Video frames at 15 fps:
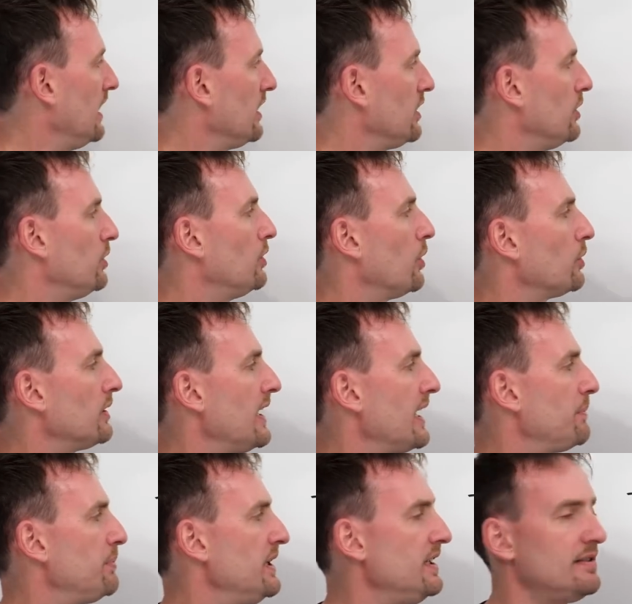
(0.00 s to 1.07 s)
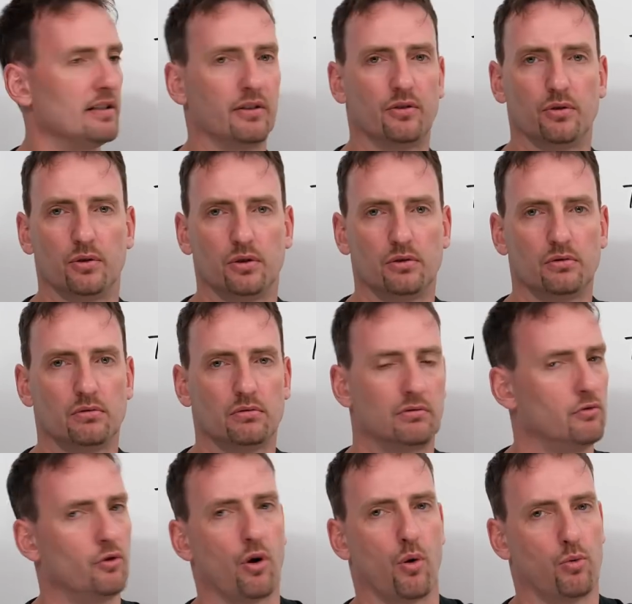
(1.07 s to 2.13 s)
You don't like pizza, do you?
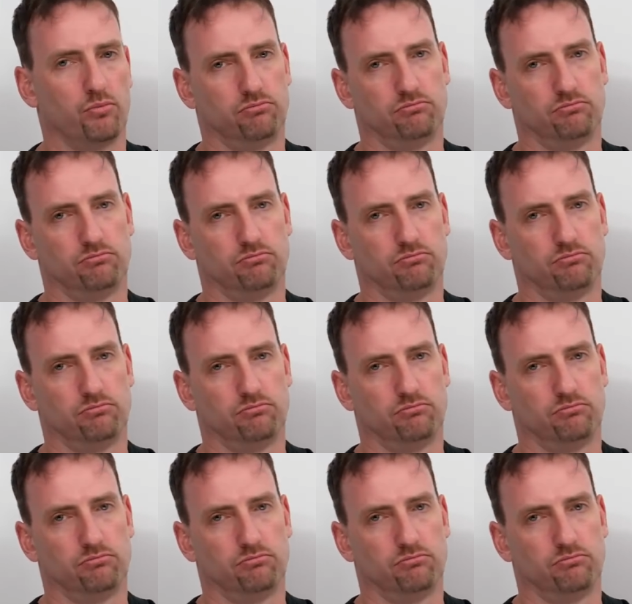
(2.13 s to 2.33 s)
No.